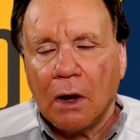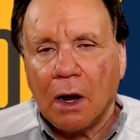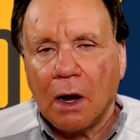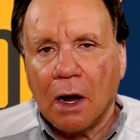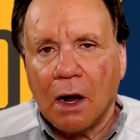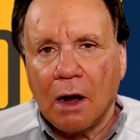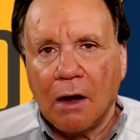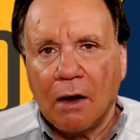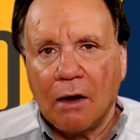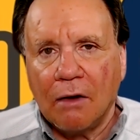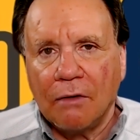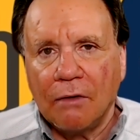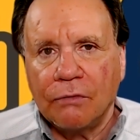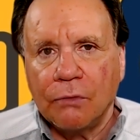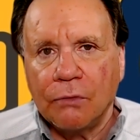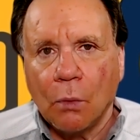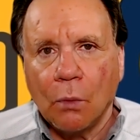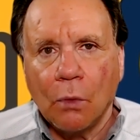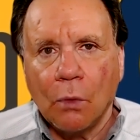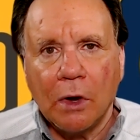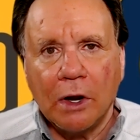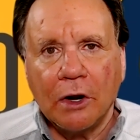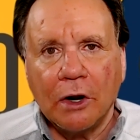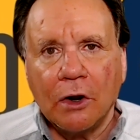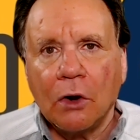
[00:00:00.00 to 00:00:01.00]
of
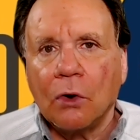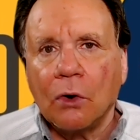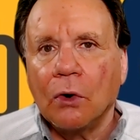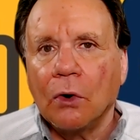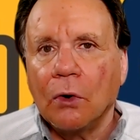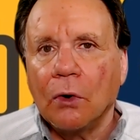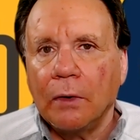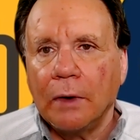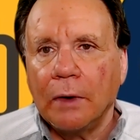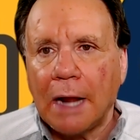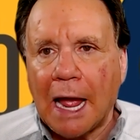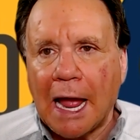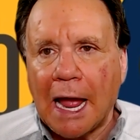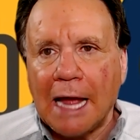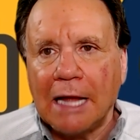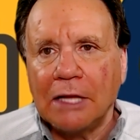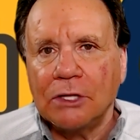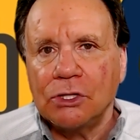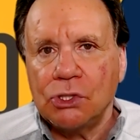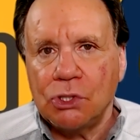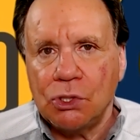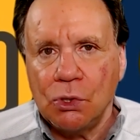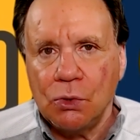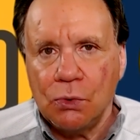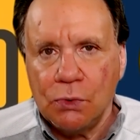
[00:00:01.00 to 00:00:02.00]
what occurred
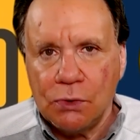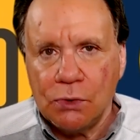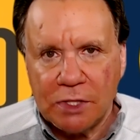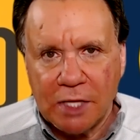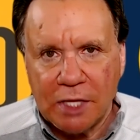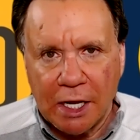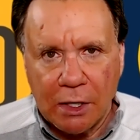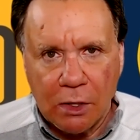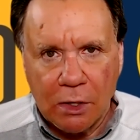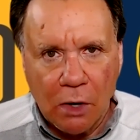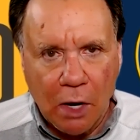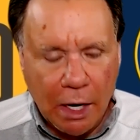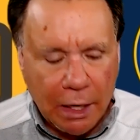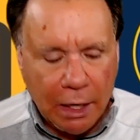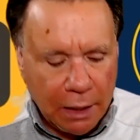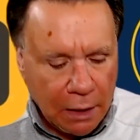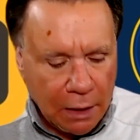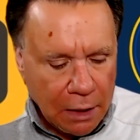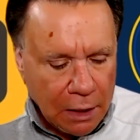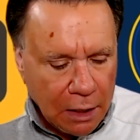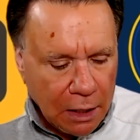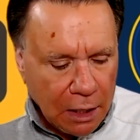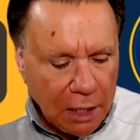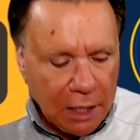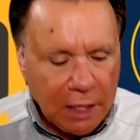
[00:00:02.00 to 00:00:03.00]
on Tuesday night
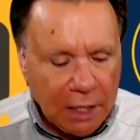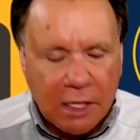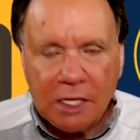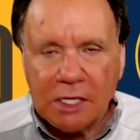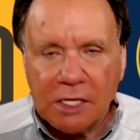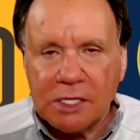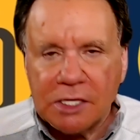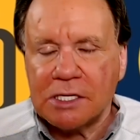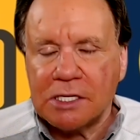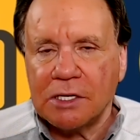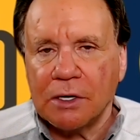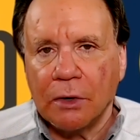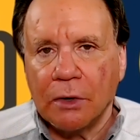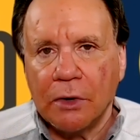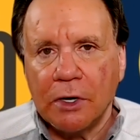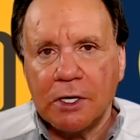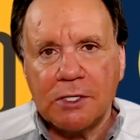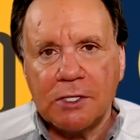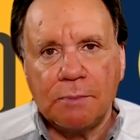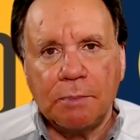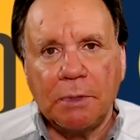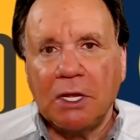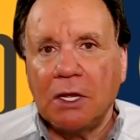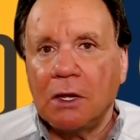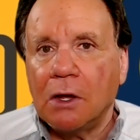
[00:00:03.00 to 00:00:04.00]
in this
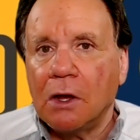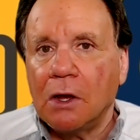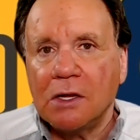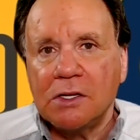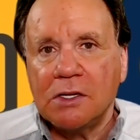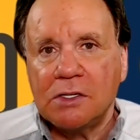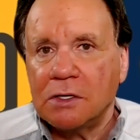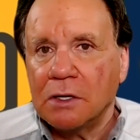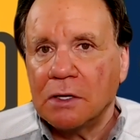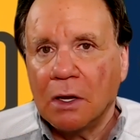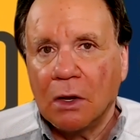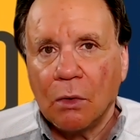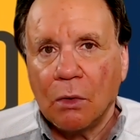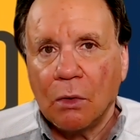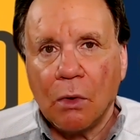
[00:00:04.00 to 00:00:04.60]
series because,